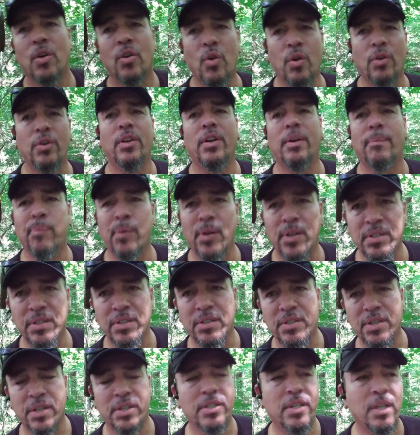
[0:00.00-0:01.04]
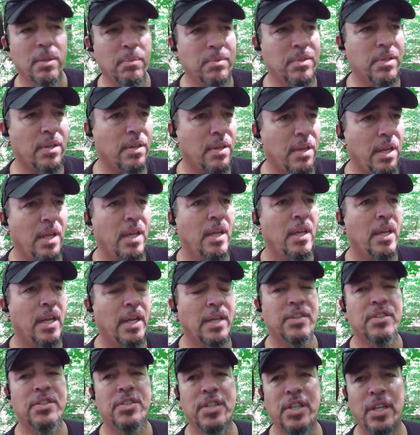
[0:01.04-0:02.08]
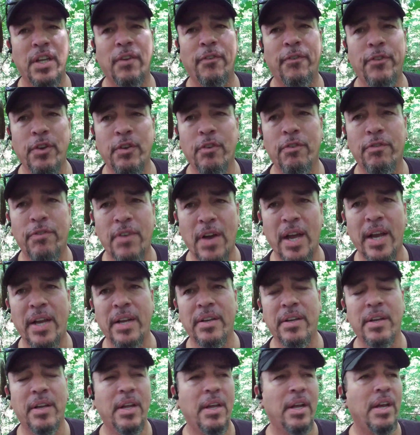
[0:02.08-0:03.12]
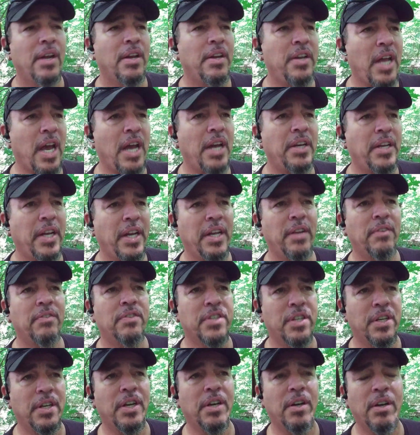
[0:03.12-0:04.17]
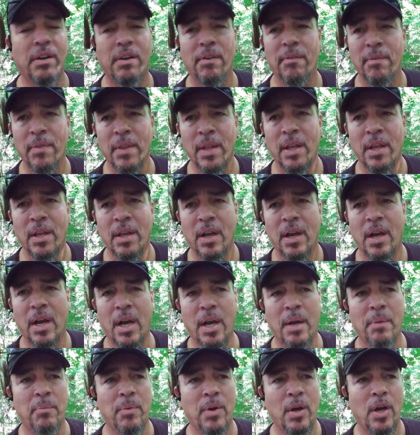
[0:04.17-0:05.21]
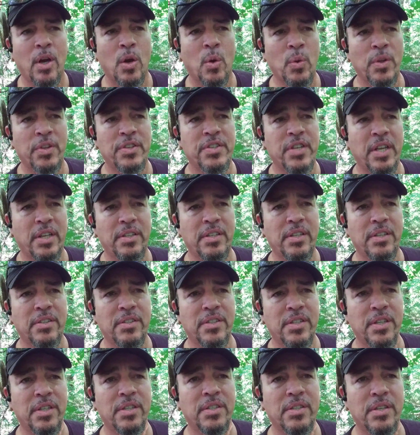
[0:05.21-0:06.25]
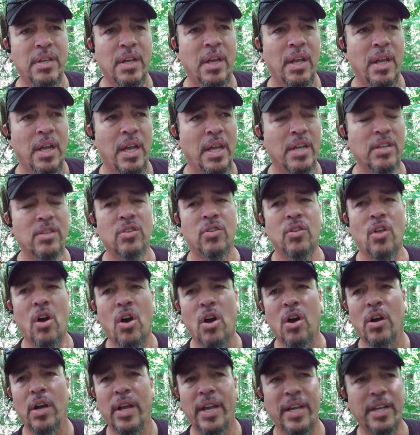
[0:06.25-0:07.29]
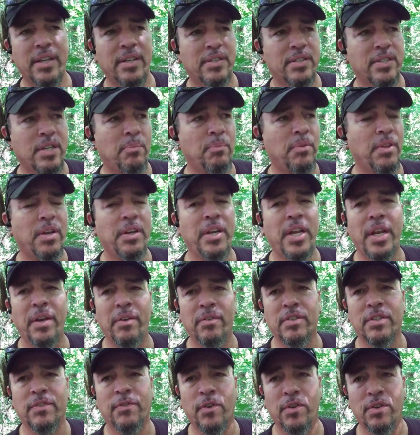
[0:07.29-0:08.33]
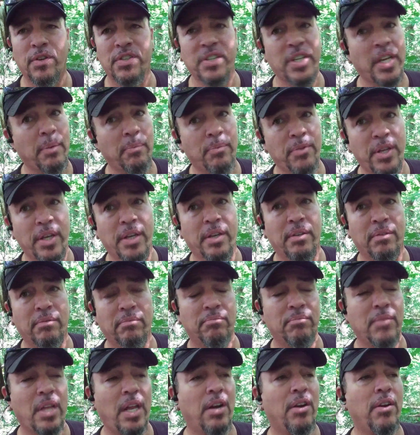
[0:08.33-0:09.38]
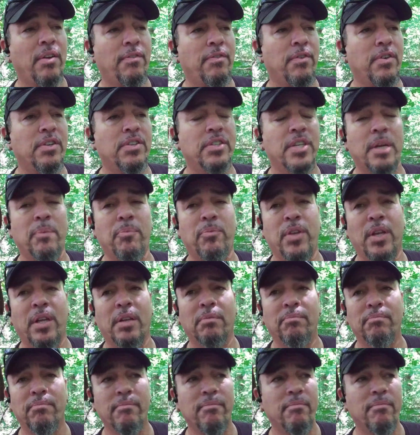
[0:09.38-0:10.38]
Go into the prison systems and see if you find non-natives in there with sentences as long as some of the natives for the same thing, that are in for the same thing.